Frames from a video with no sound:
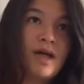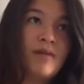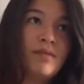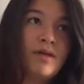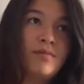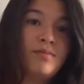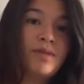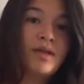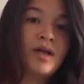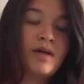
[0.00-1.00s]

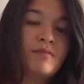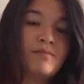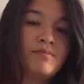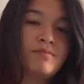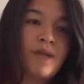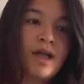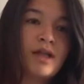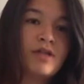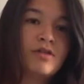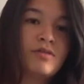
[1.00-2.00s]
MLP, My
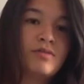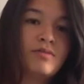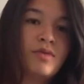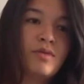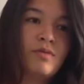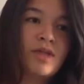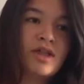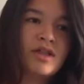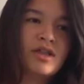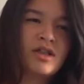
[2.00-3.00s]
Little
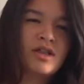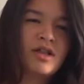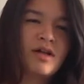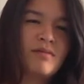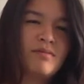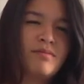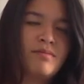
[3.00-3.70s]
Winx Club,